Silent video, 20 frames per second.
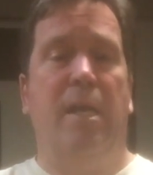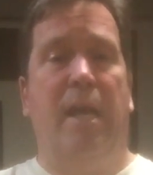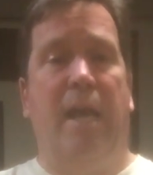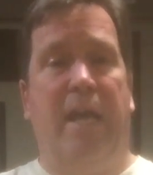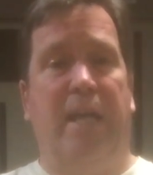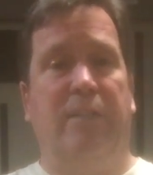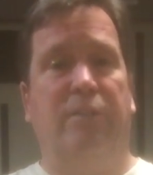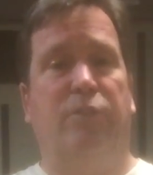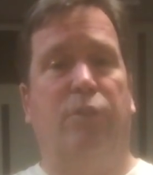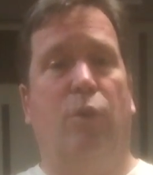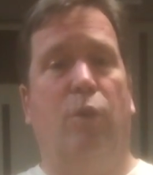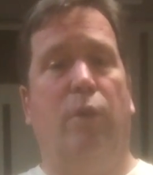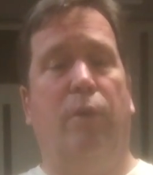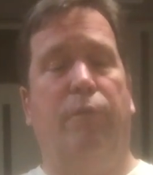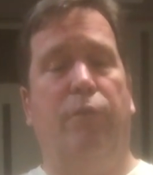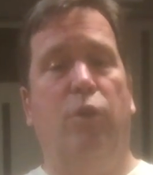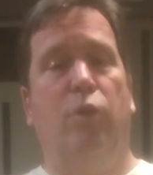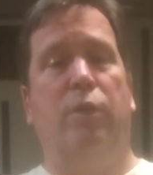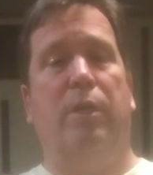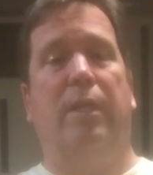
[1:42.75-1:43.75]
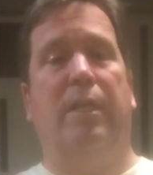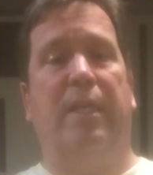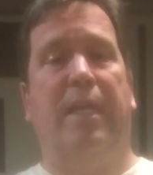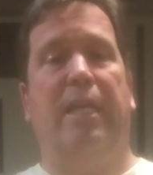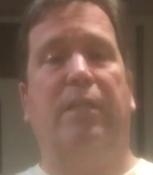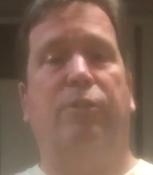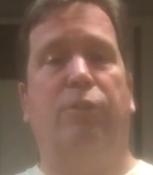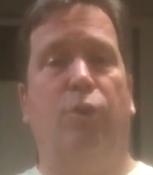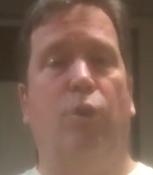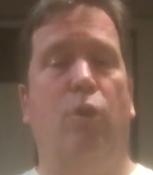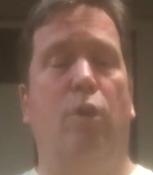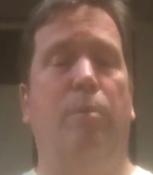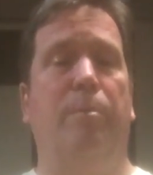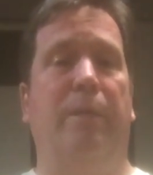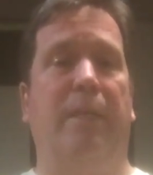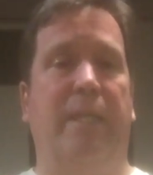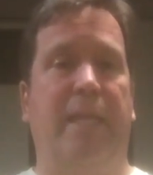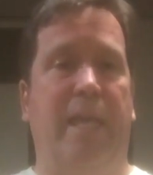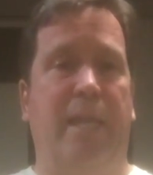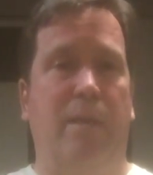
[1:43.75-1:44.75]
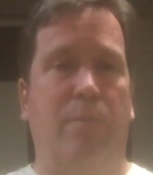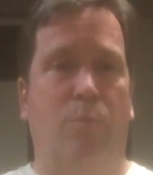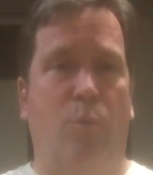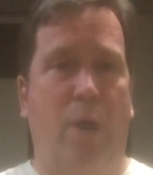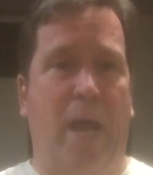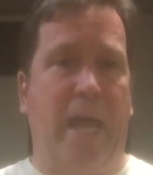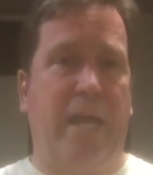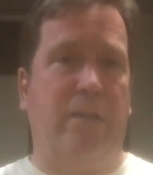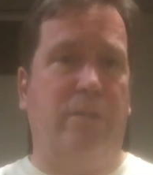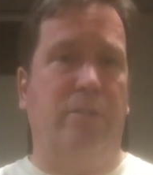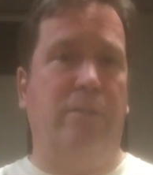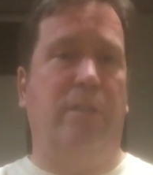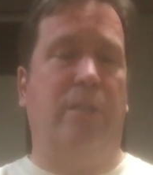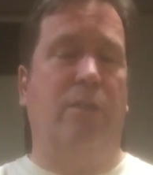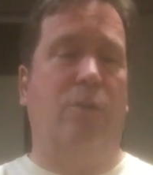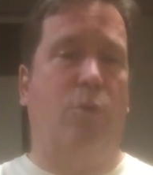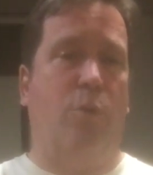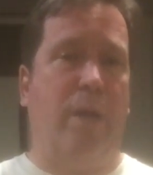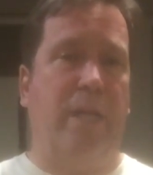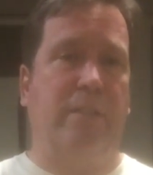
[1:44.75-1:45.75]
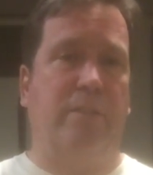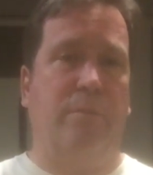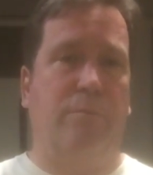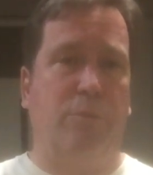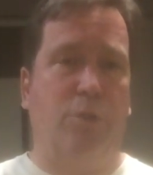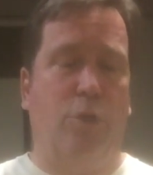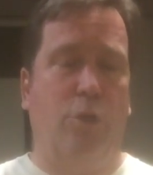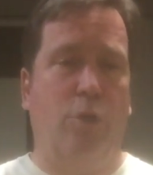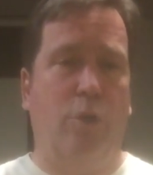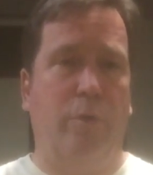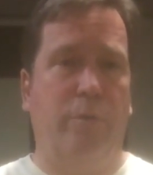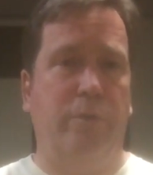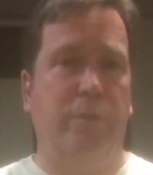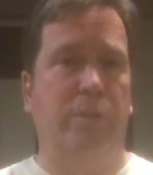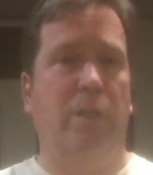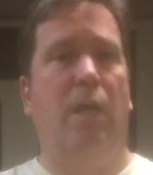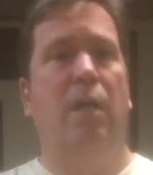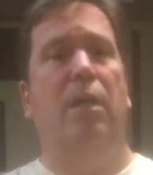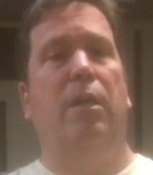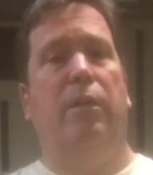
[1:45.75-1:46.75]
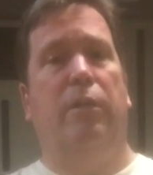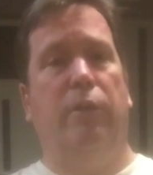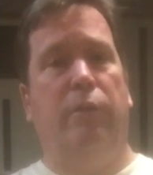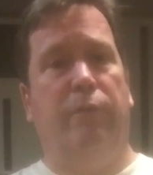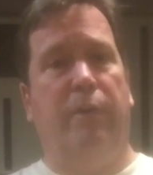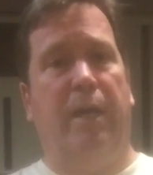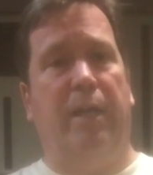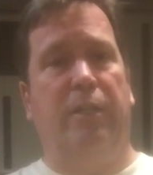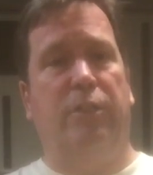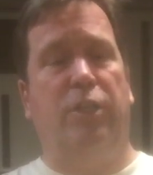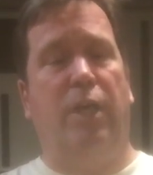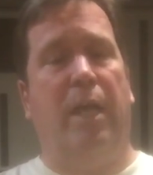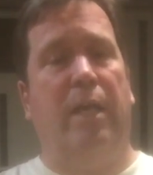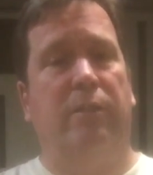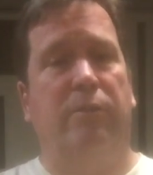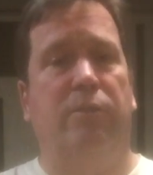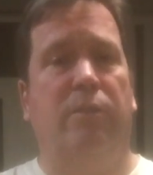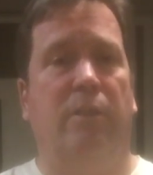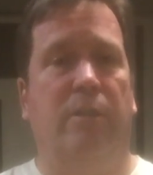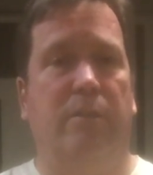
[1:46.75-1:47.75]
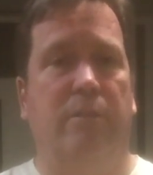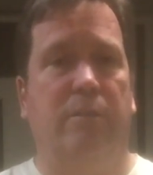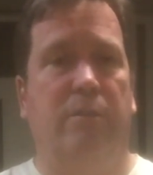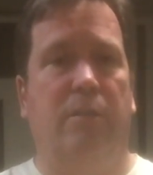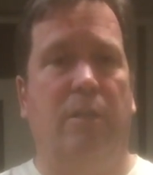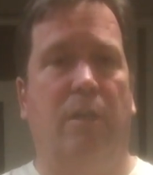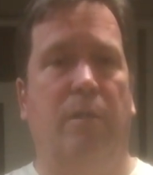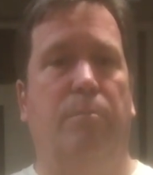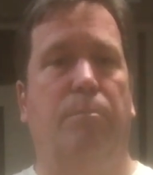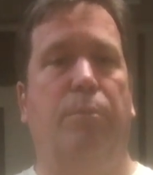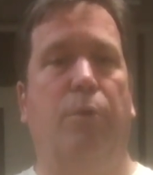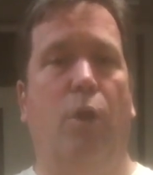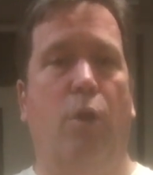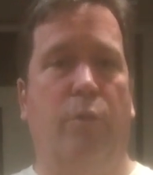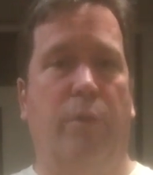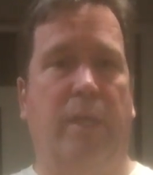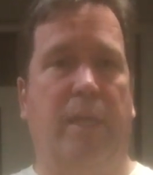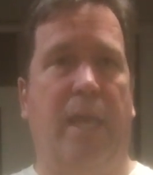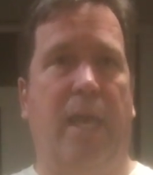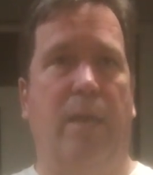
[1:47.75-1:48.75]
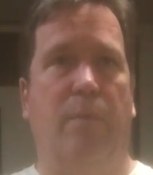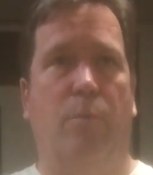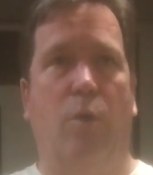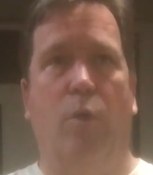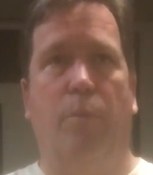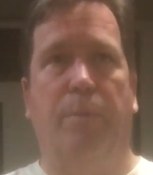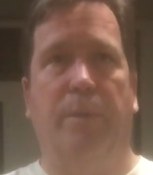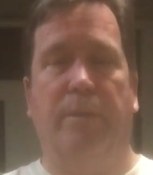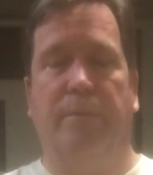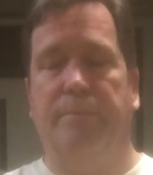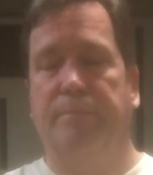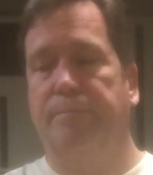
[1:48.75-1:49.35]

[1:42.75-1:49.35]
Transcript: And so if you can get to him and get him rattled and create some turnovers, you've got a chance to blow the game open.